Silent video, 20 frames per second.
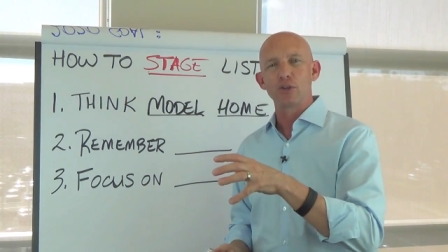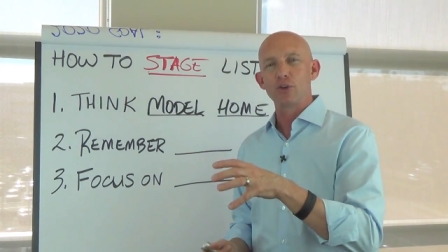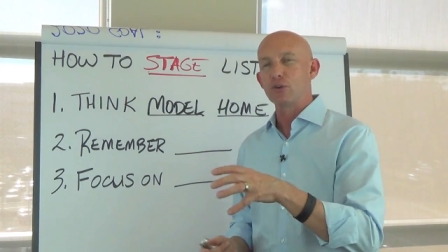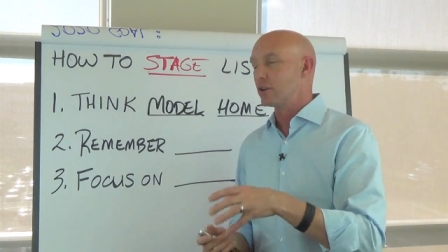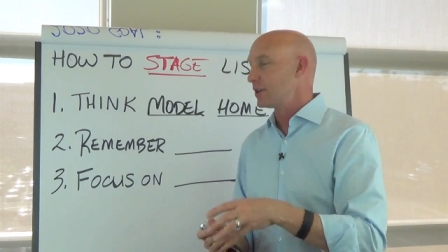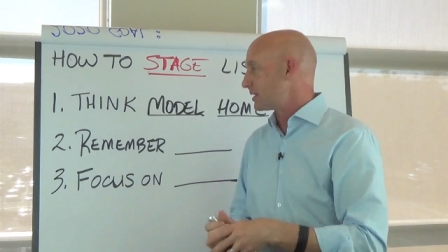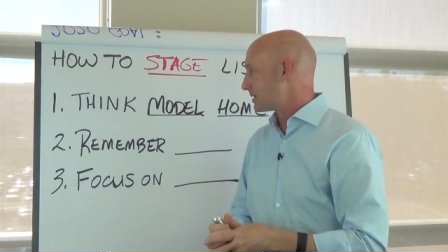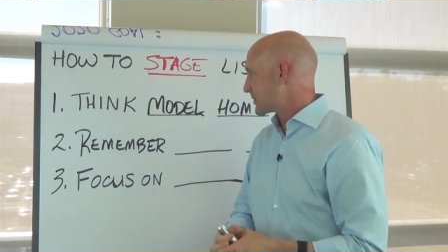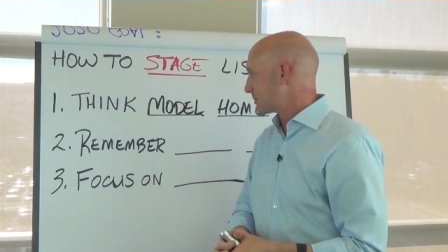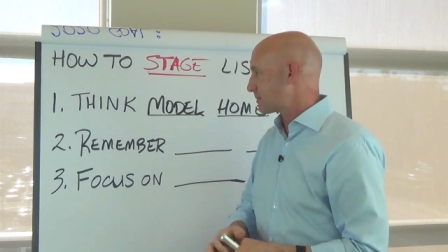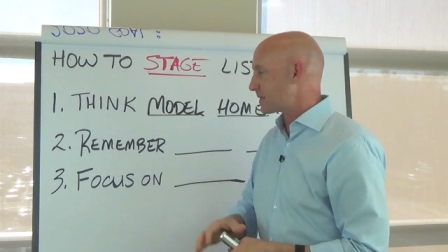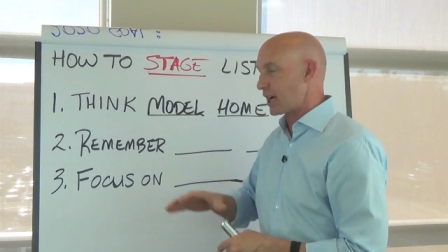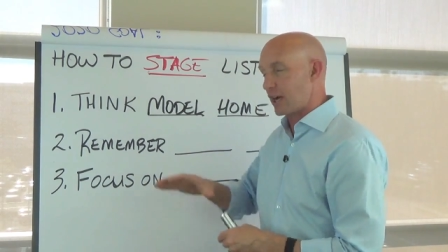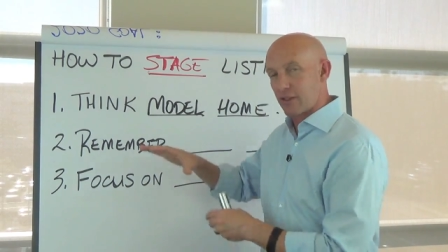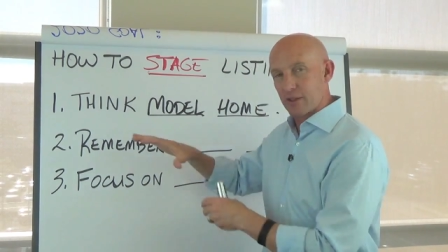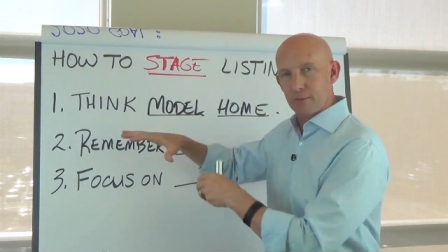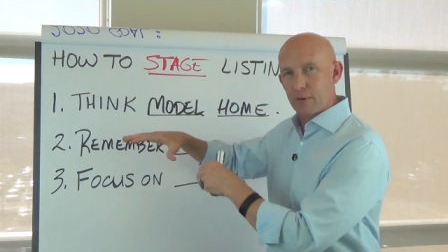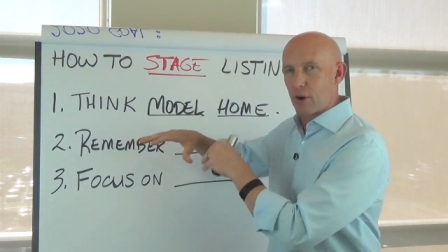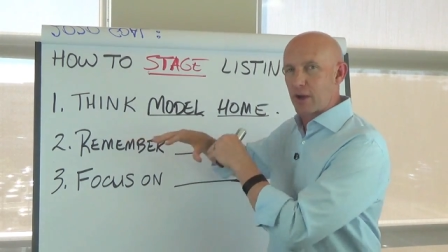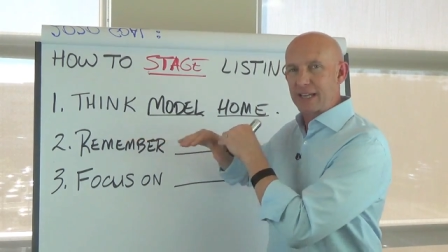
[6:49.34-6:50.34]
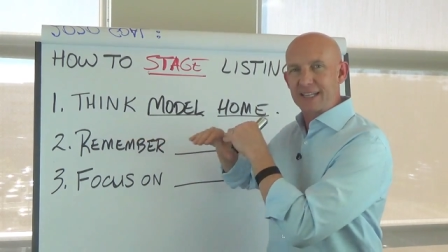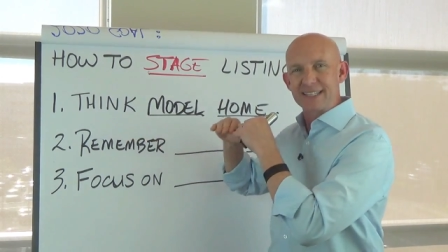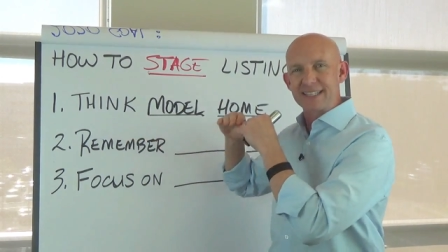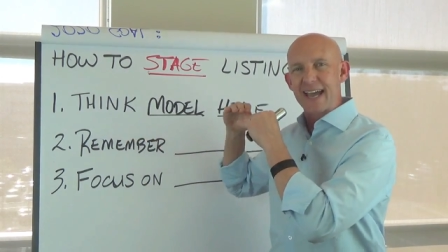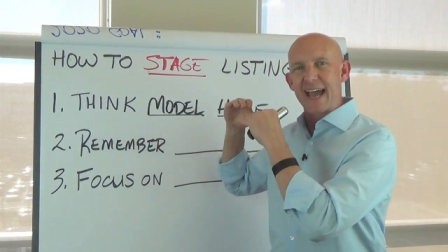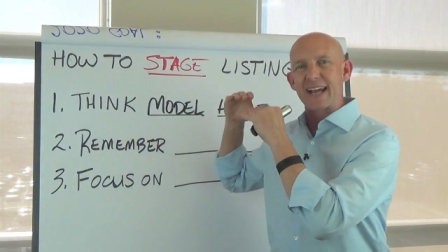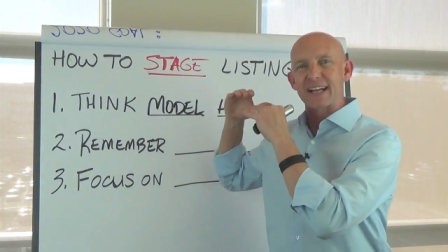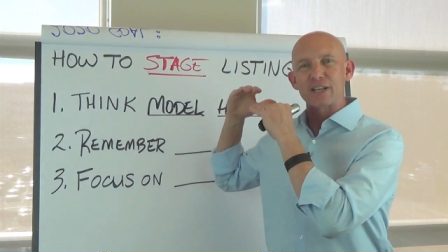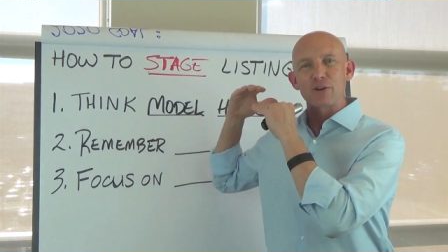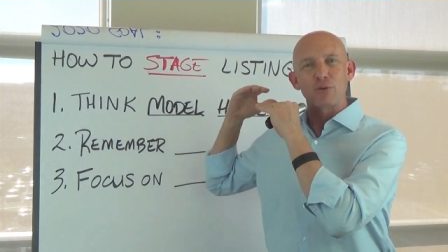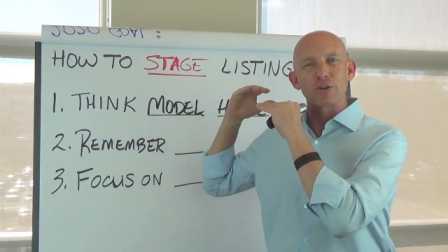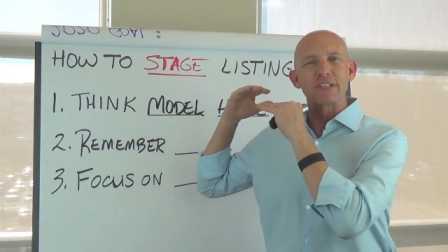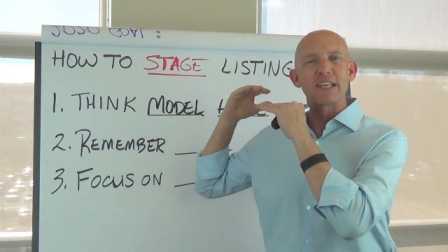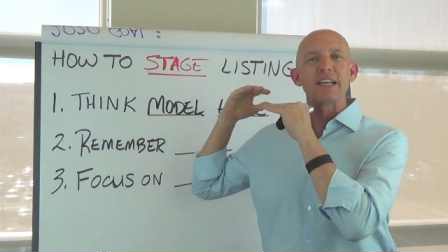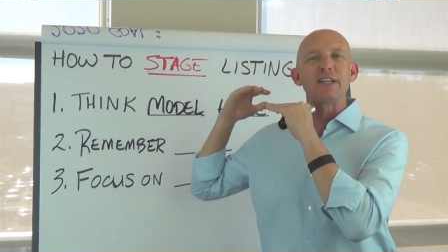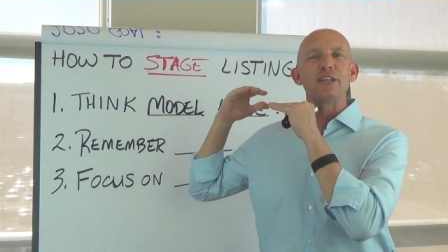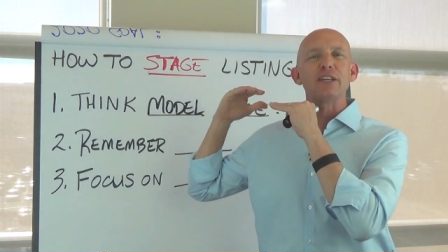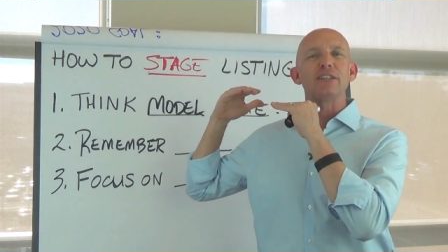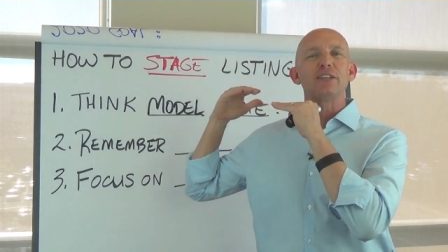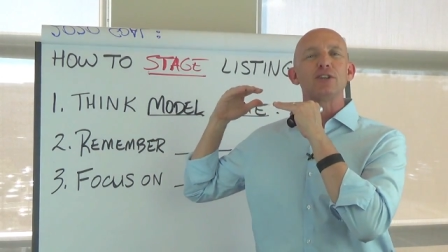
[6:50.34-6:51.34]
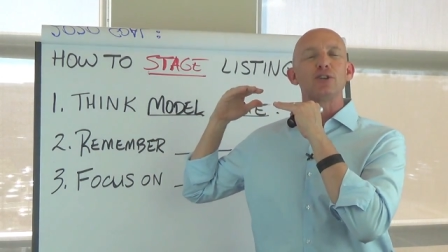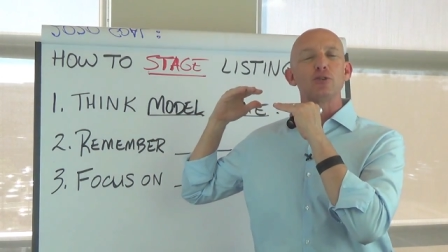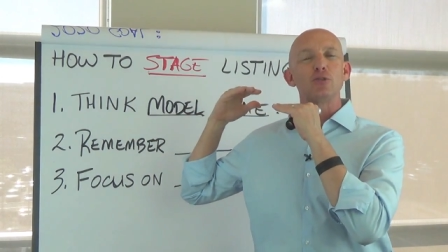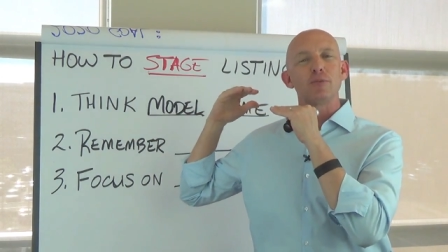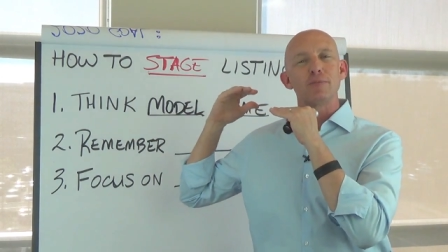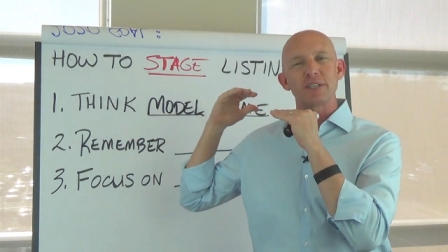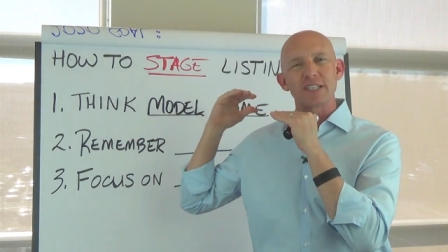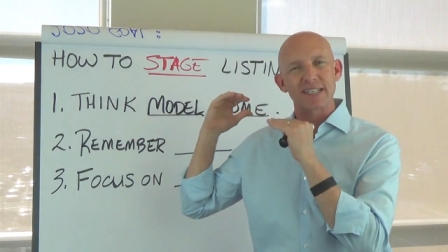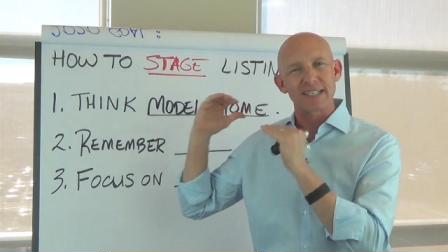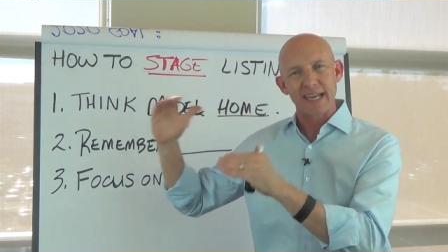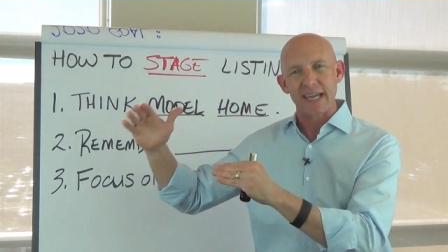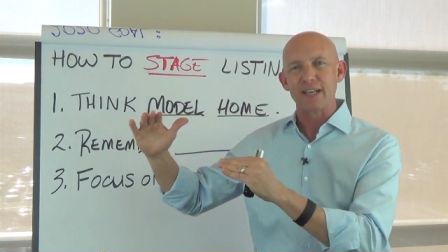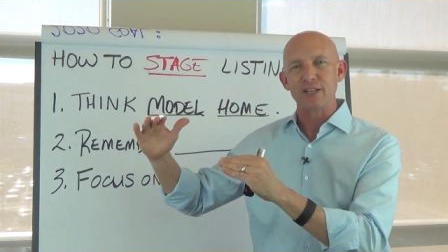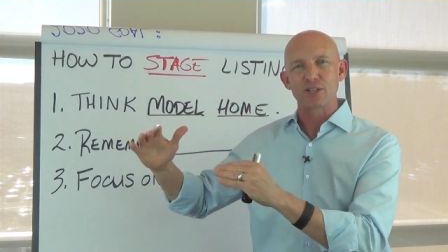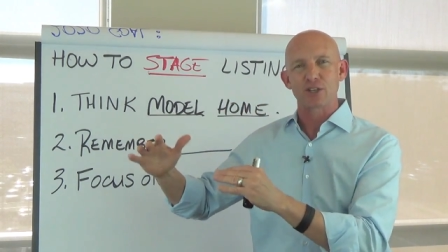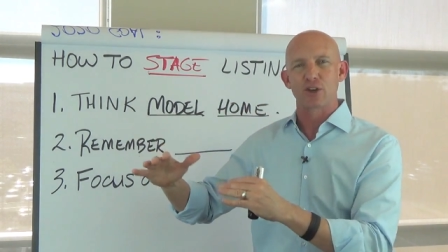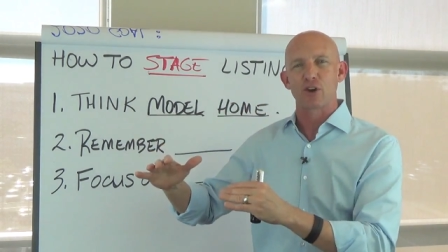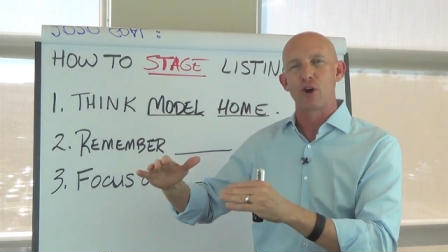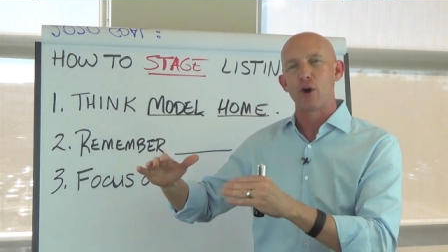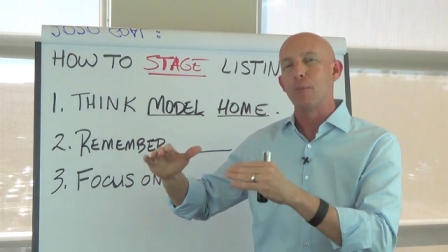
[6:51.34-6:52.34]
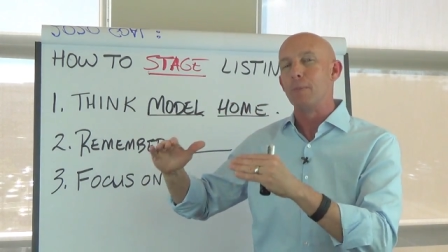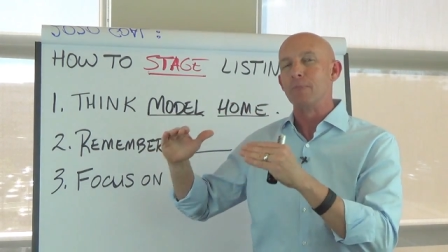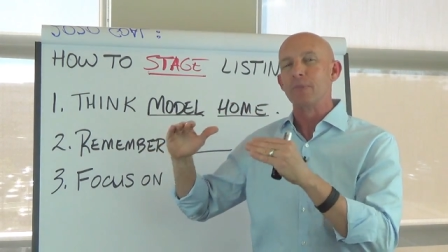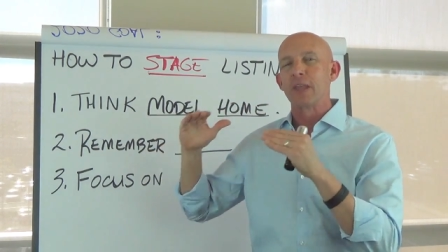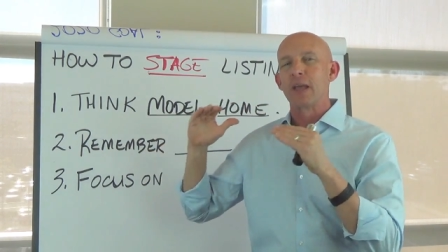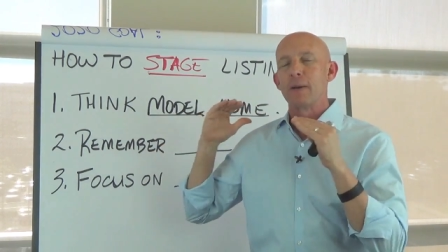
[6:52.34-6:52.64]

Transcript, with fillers: can tell them exactly what they need to do to stage their home.